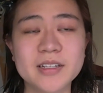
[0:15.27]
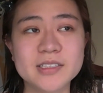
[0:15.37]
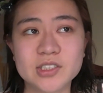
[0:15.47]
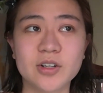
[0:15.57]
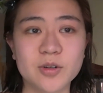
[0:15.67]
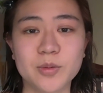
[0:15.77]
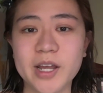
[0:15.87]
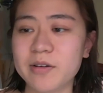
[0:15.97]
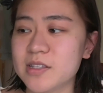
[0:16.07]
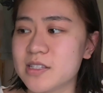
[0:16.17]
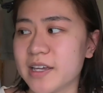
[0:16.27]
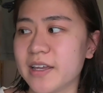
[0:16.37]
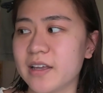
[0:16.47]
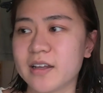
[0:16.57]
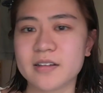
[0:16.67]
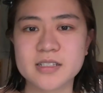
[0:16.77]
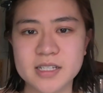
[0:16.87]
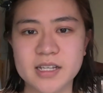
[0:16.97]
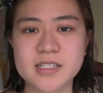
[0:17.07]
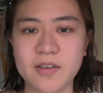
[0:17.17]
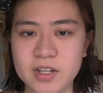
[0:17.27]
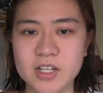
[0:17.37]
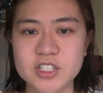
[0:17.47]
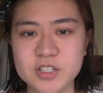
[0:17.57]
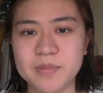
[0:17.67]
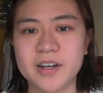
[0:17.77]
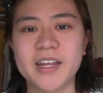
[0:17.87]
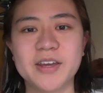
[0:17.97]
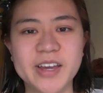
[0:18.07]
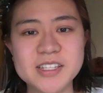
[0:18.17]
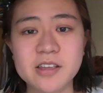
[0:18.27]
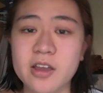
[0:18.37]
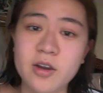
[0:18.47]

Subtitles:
So now it's like 6, 7-ish, but anyways,